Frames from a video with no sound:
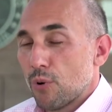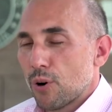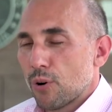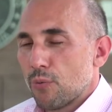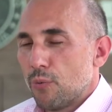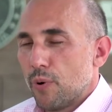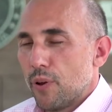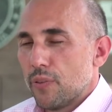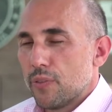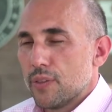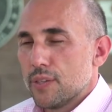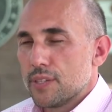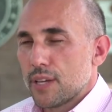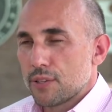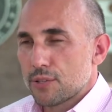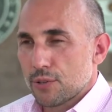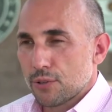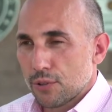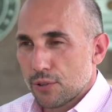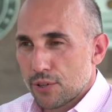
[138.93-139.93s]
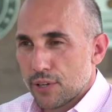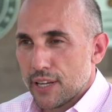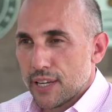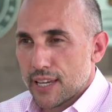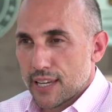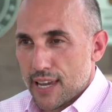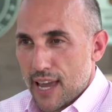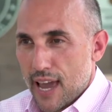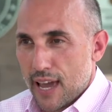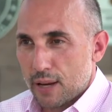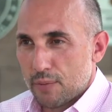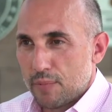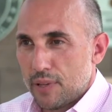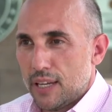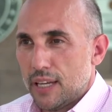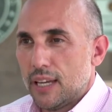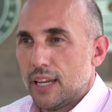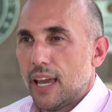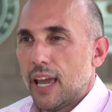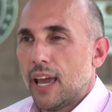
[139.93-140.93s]
our work with the Desert Learning
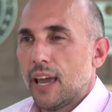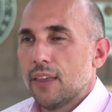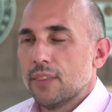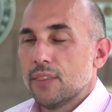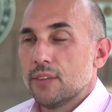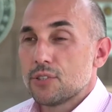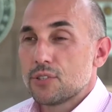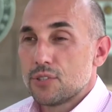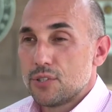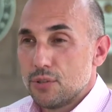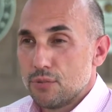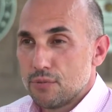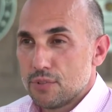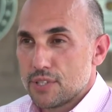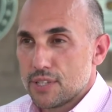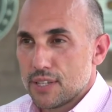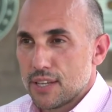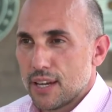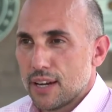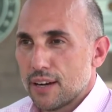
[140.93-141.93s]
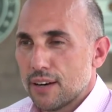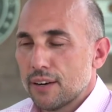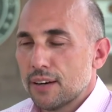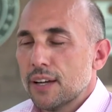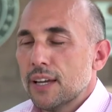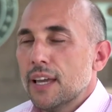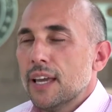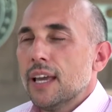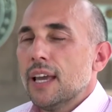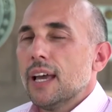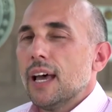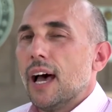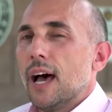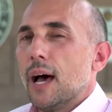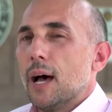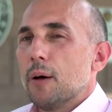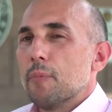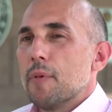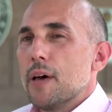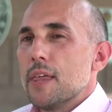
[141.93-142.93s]
Academy and the students there
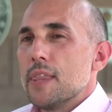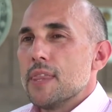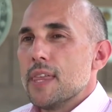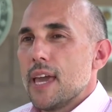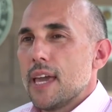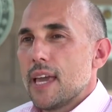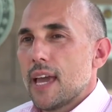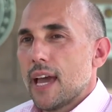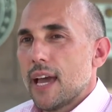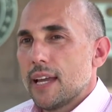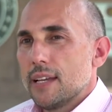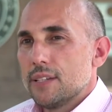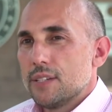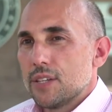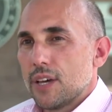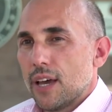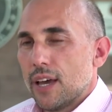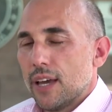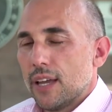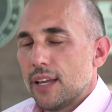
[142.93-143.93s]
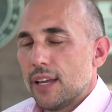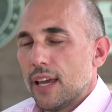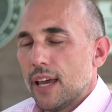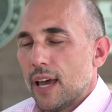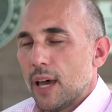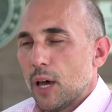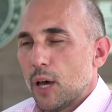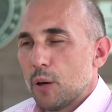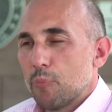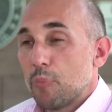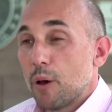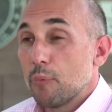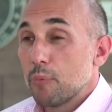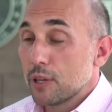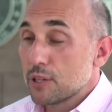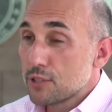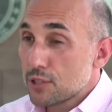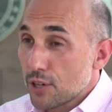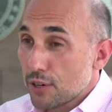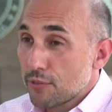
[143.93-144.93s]
um, they had done a
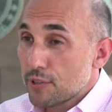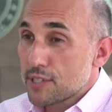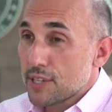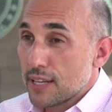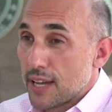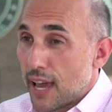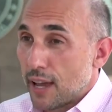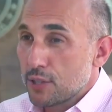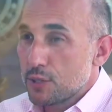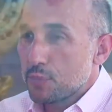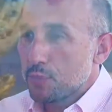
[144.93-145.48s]
public service